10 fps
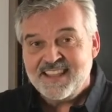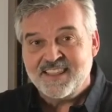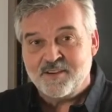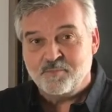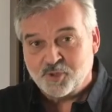
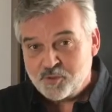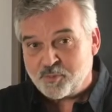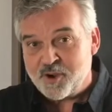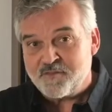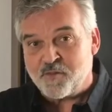the
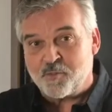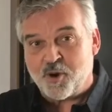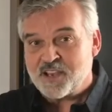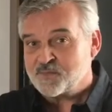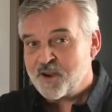Blueprint for
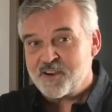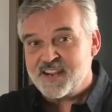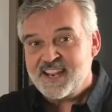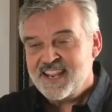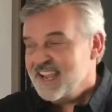
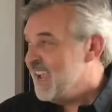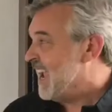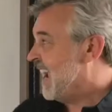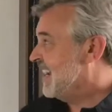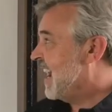Prosperity.
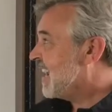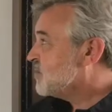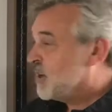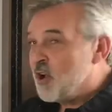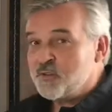And
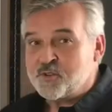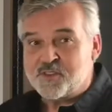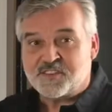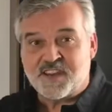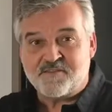as we go through
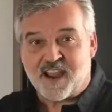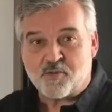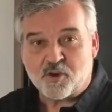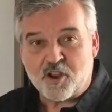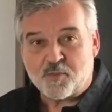this
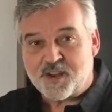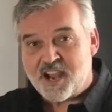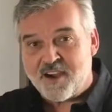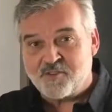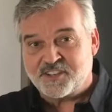invite, we're going to be
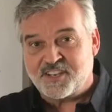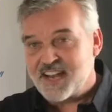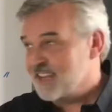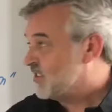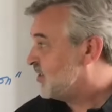covering
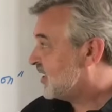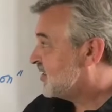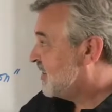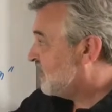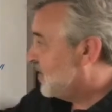today
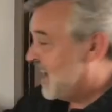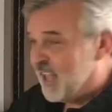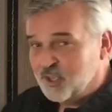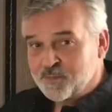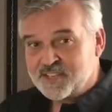6 different
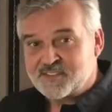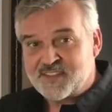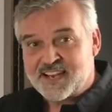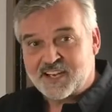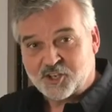elements
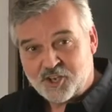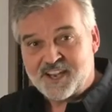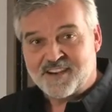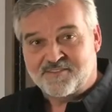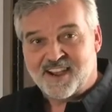that a good
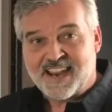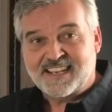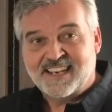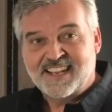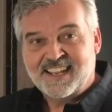
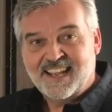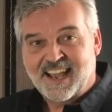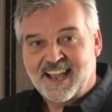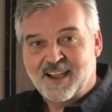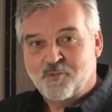invite
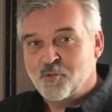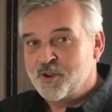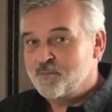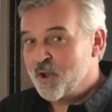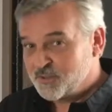
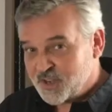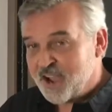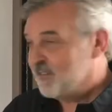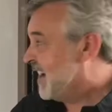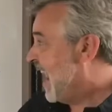would most
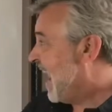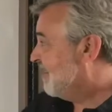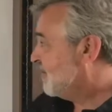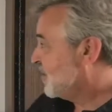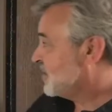often
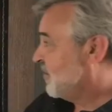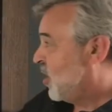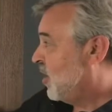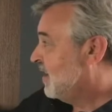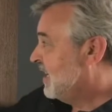have. First of
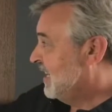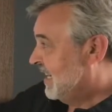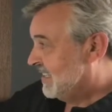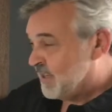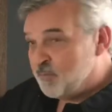all,
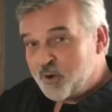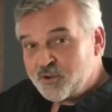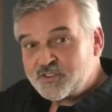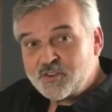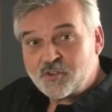it's a
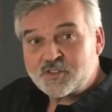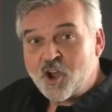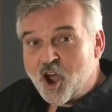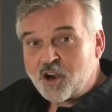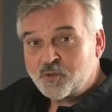personal
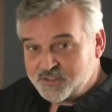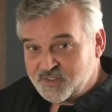talk with